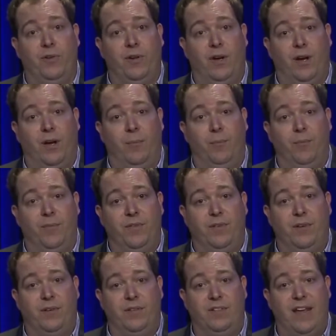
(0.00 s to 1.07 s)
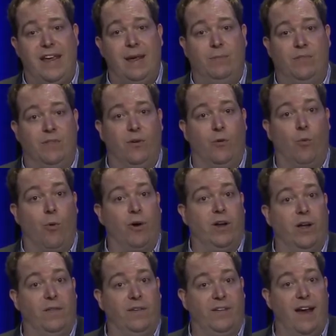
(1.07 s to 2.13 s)
um, teams that are working
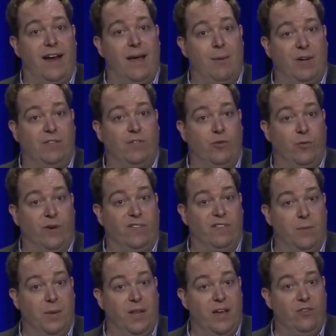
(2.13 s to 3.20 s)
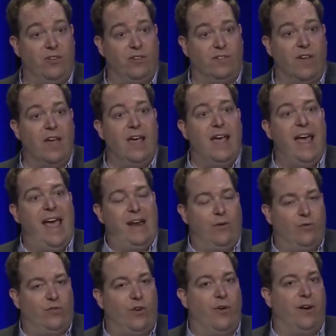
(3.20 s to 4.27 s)
on the dynamics. They're doing simulations, and they're
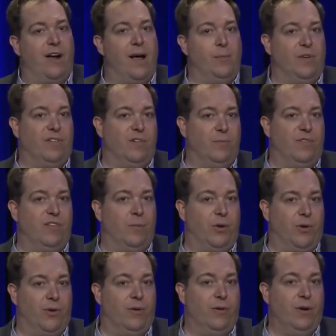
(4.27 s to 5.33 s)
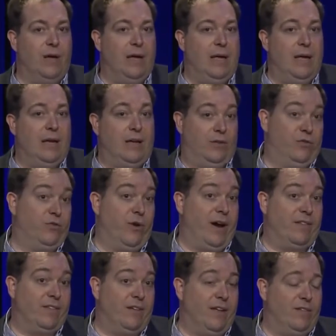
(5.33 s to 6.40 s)
starting to come to some similar
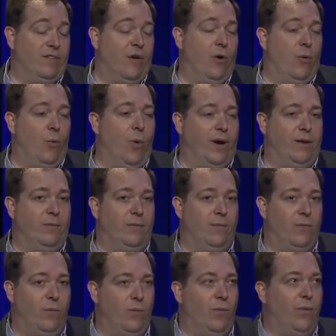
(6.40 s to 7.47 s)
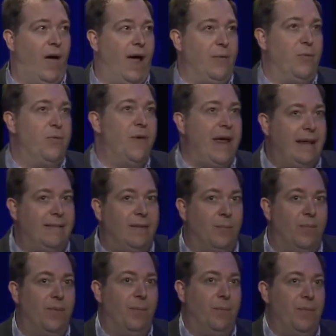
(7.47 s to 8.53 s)
constraints. And so, what it, I think the,
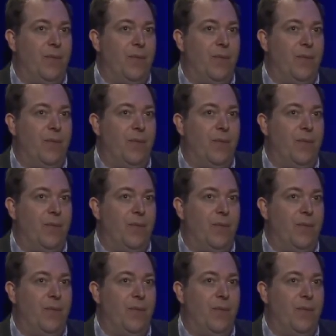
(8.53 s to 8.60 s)
the